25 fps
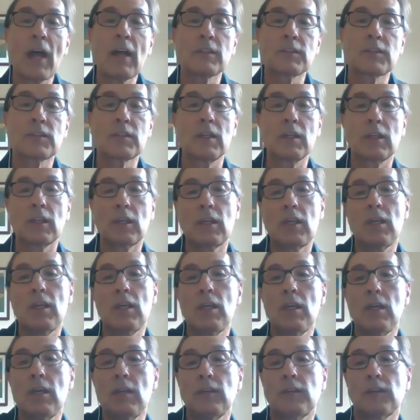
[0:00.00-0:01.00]
That's
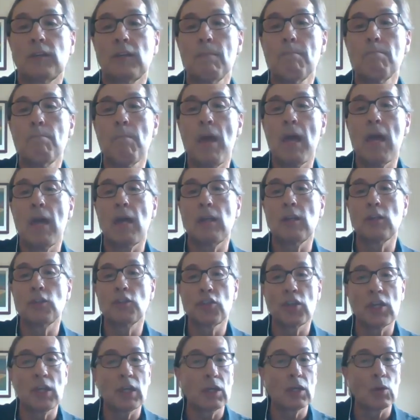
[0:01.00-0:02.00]
the key to
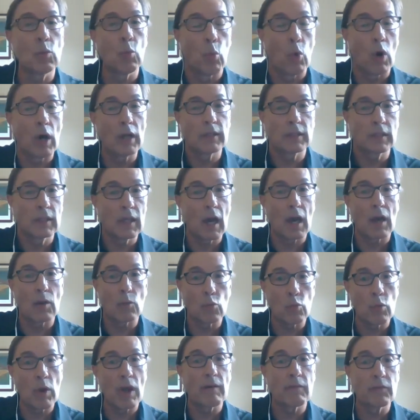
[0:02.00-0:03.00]
managing what
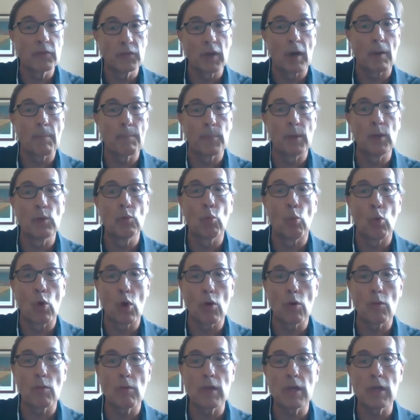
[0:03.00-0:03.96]
got revved up in